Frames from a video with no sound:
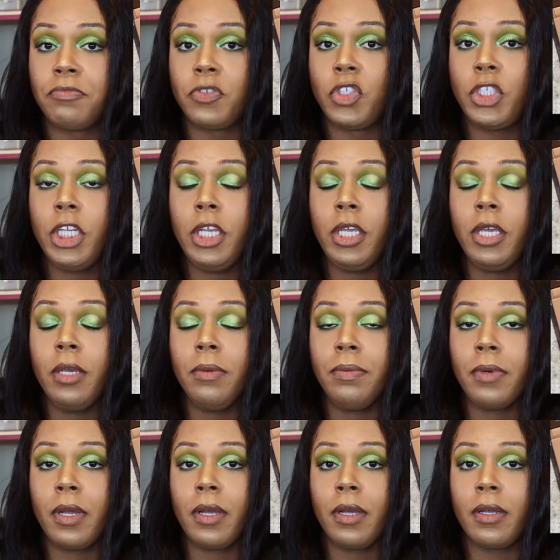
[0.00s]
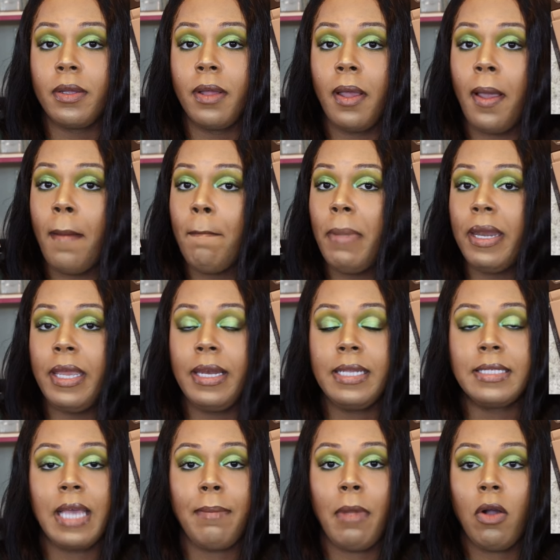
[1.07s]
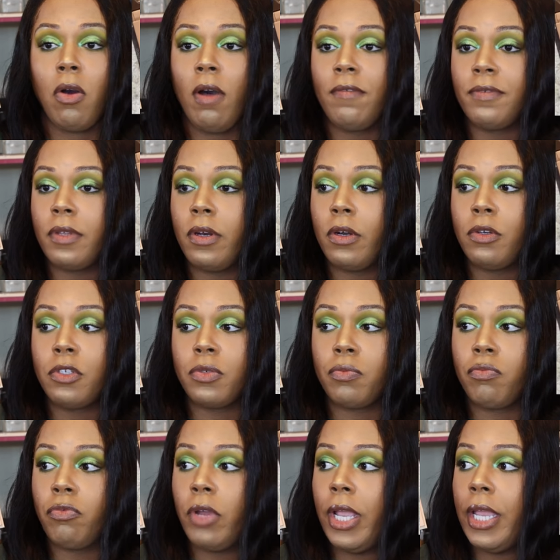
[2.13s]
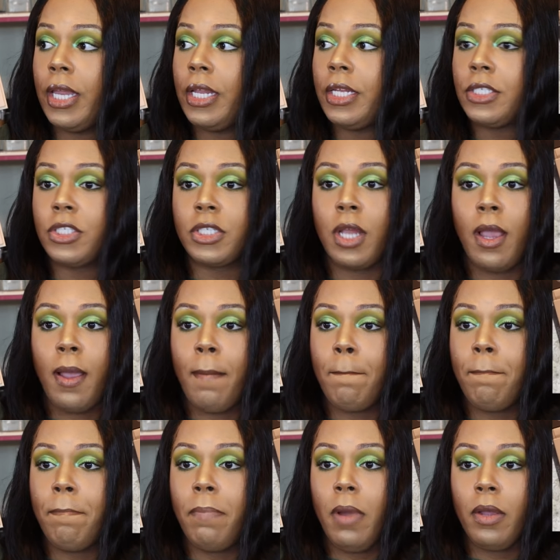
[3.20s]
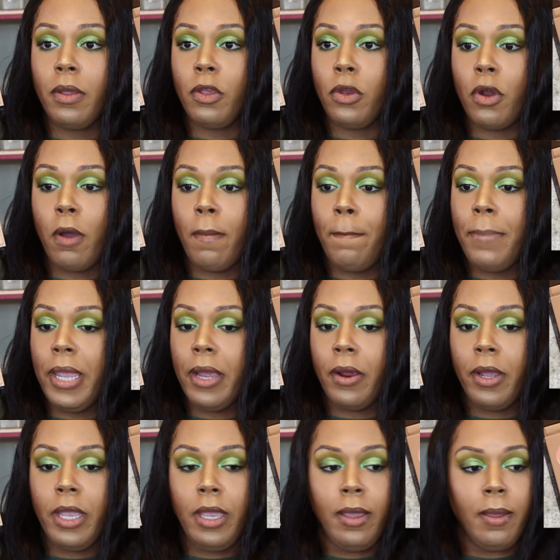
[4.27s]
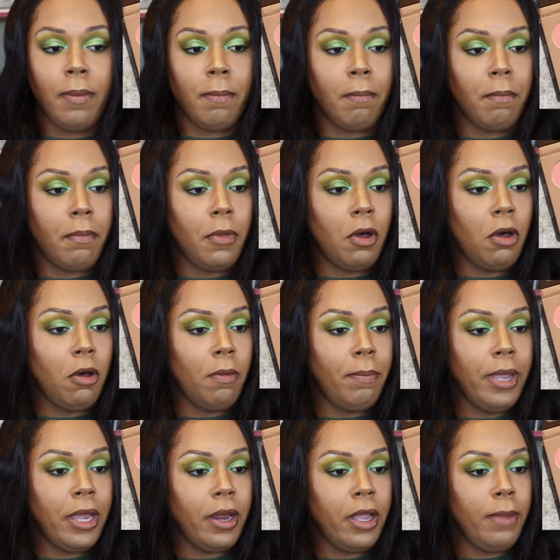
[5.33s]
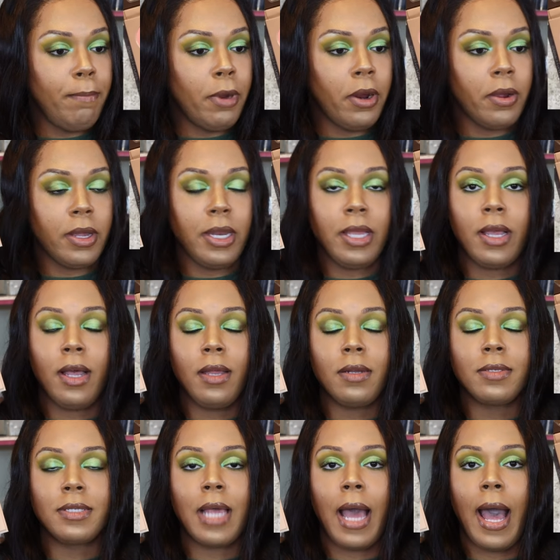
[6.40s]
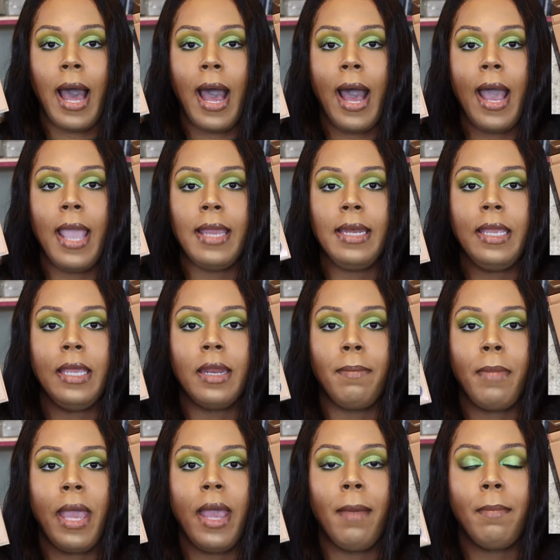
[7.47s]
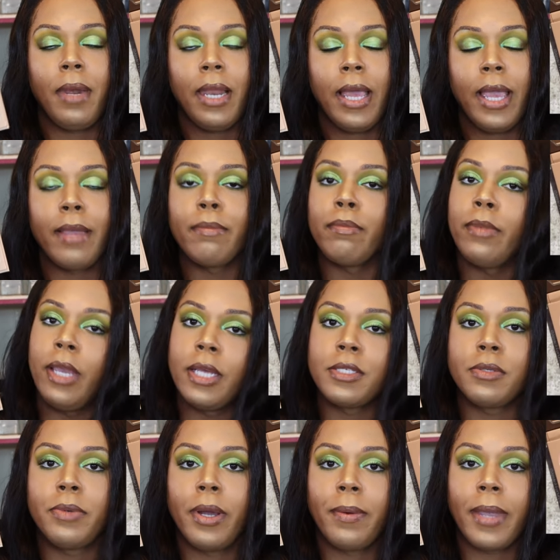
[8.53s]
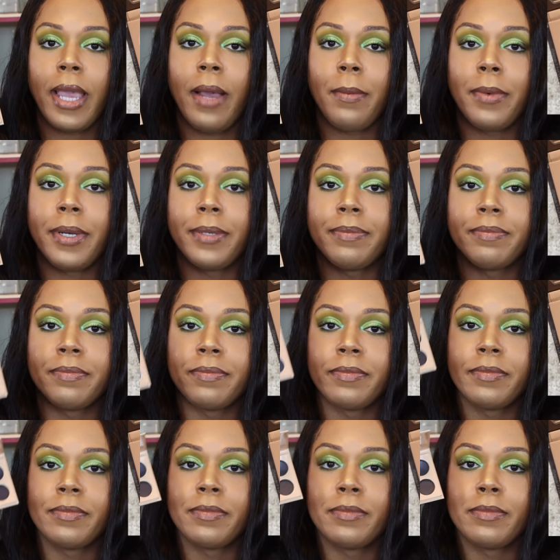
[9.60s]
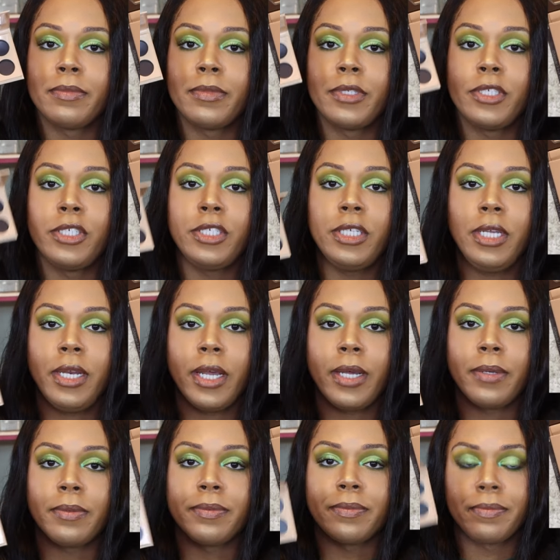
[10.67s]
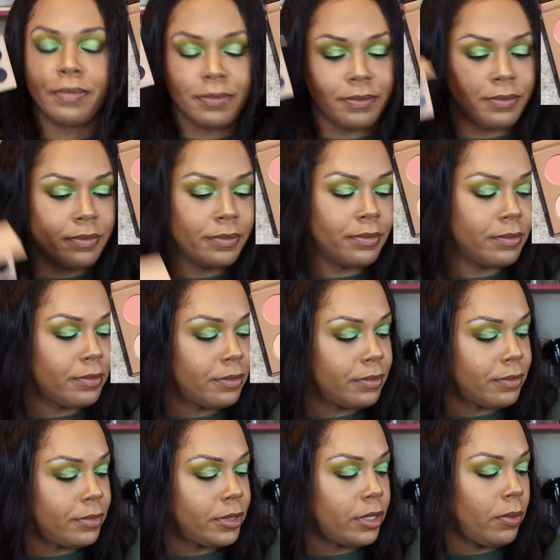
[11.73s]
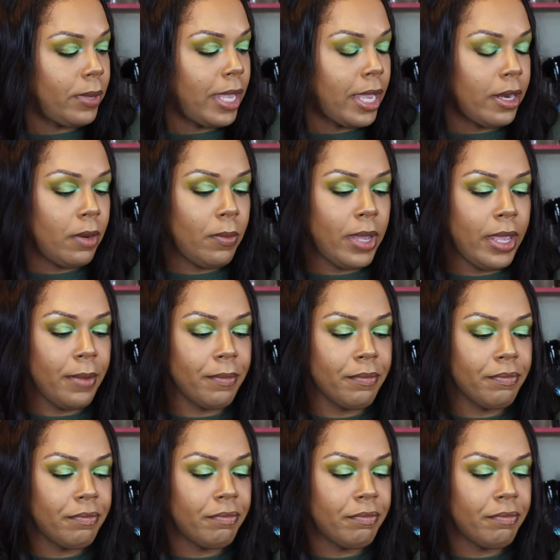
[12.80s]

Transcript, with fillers: She cute and all, but anytime I go after those reddish, you know, berry, mulberry, burgundy colors, I need a matte black. Guess who don't got one? She don't. So we had to wait.